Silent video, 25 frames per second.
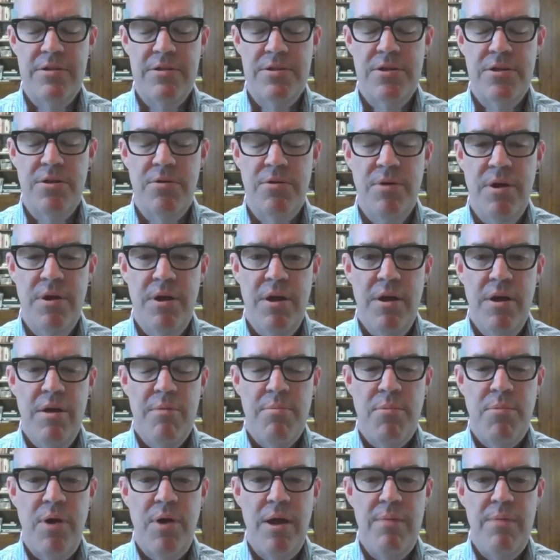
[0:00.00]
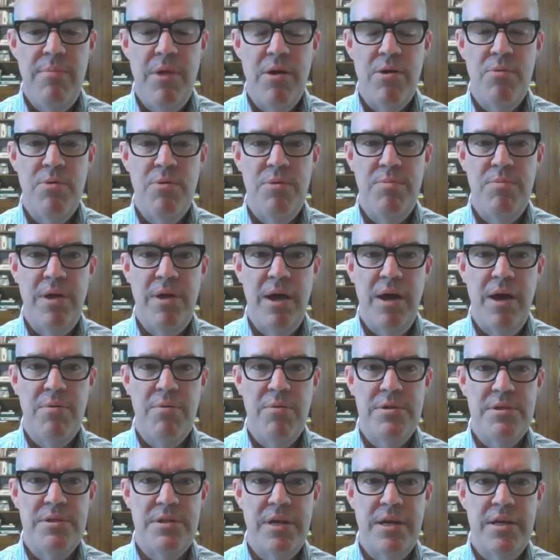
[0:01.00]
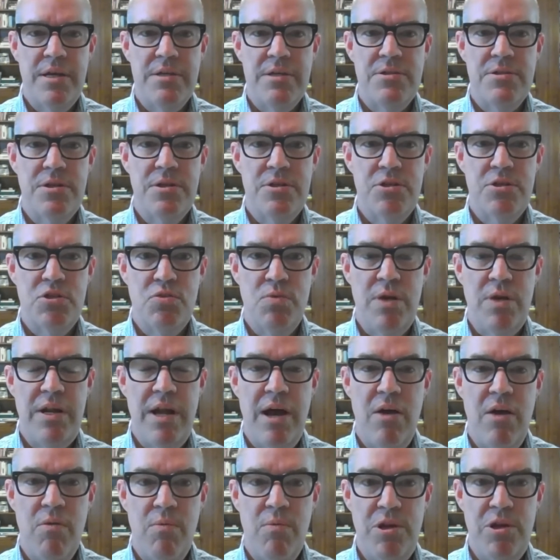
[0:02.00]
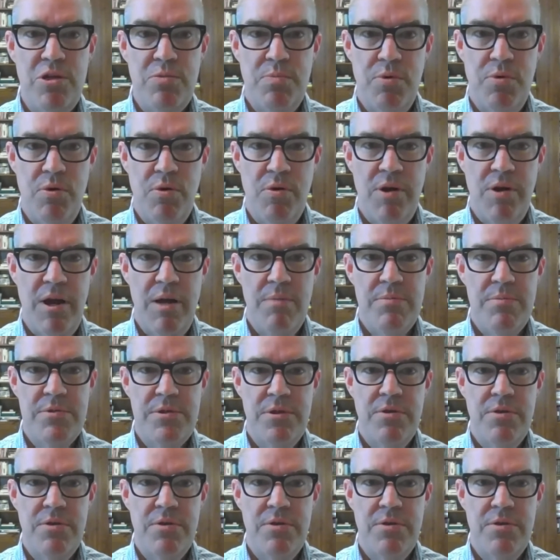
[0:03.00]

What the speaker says: So primary would be, I would say, it's street outreach programs.